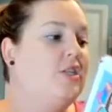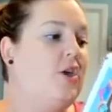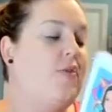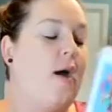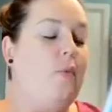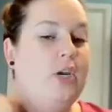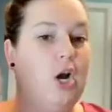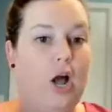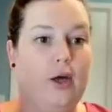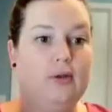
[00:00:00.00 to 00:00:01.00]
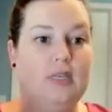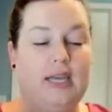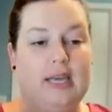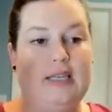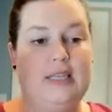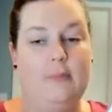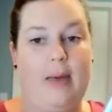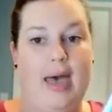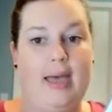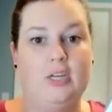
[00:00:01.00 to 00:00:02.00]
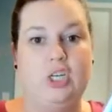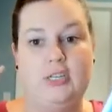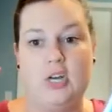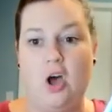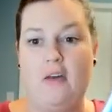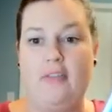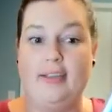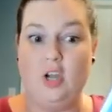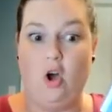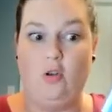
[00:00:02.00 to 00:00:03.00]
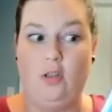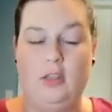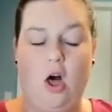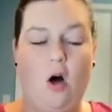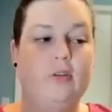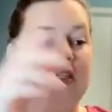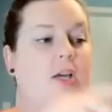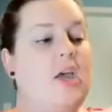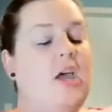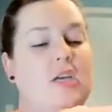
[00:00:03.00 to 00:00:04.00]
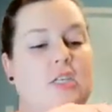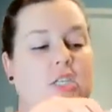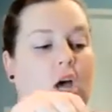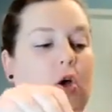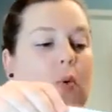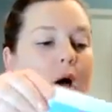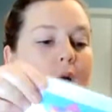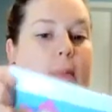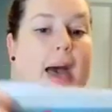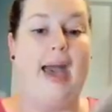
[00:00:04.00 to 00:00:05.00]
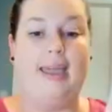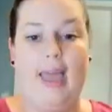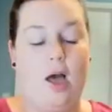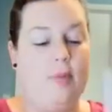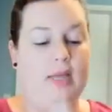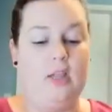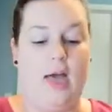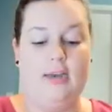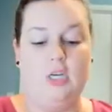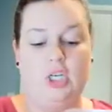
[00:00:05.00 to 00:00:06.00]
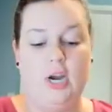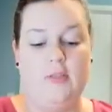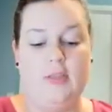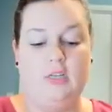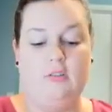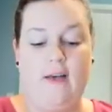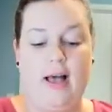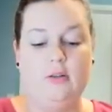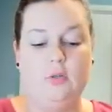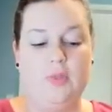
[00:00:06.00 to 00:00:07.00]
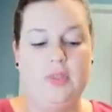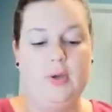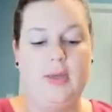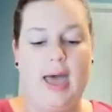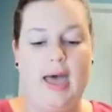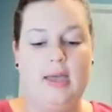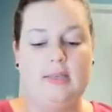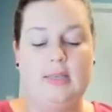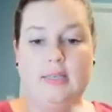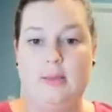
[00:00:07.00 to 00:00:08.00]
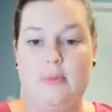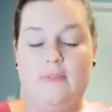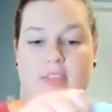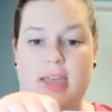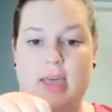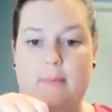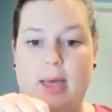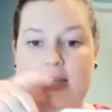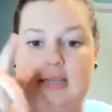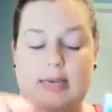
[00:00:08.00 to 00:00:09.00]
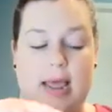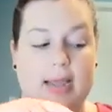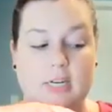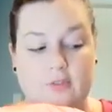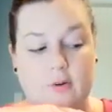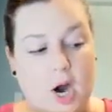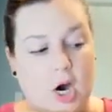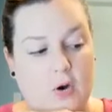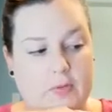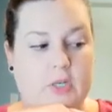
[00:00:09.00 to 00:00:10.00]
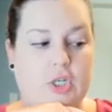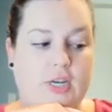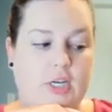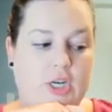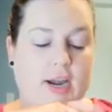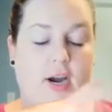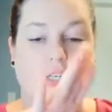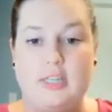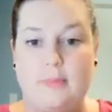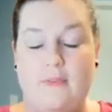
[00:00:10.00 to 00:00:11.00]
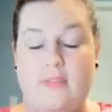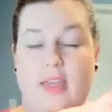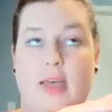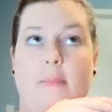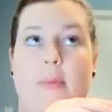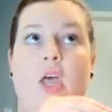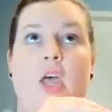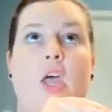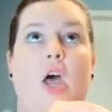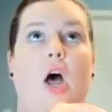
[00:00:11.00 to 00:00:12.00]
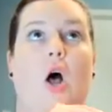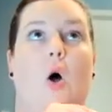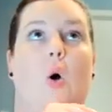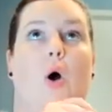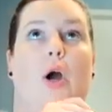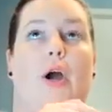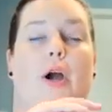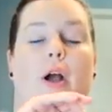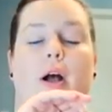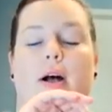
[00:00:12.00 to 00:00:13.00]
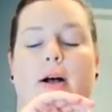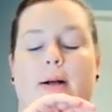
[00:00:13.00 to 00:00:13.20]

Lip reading: so that when your host gets the bag, she's not like totally lost. So I'll be glad to share these files with you guys. Some of them I snagged from her that she shared. Some of them are